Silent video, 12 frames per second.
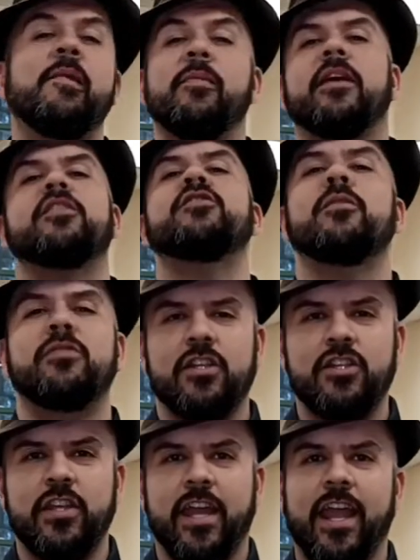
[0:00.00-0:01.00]
there's no
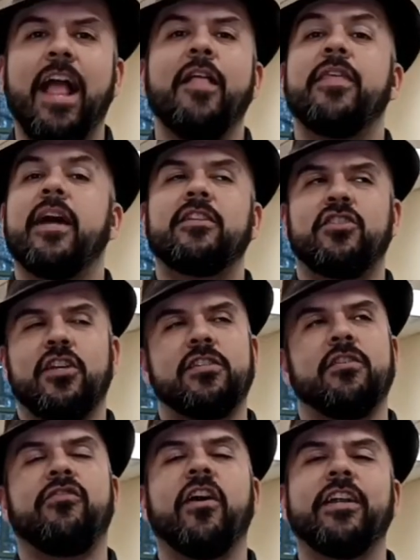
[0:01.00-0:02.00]
such thing. That's just
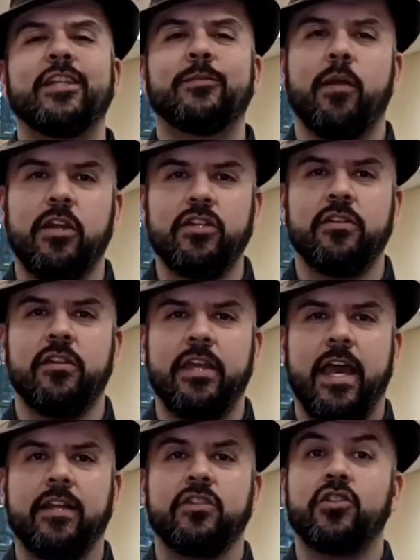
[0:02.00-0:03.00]
a fun expression
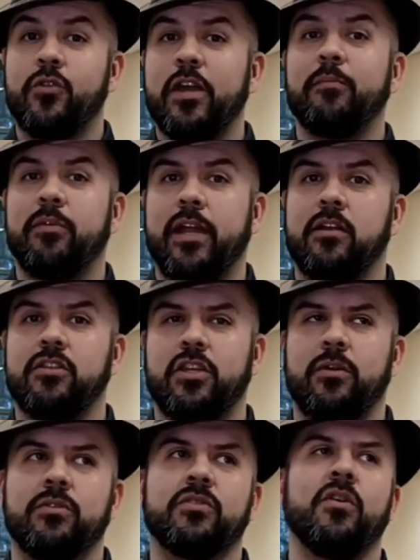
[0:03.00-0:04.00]
that string players
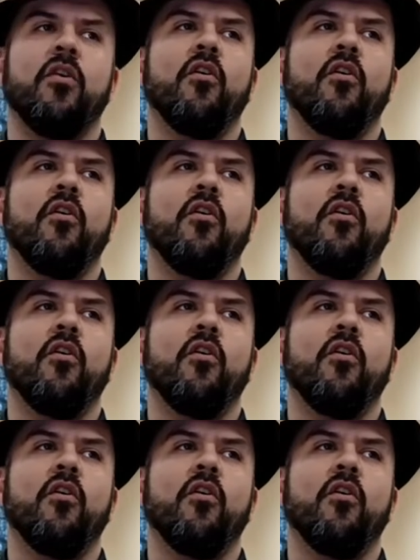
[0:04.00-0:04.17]
use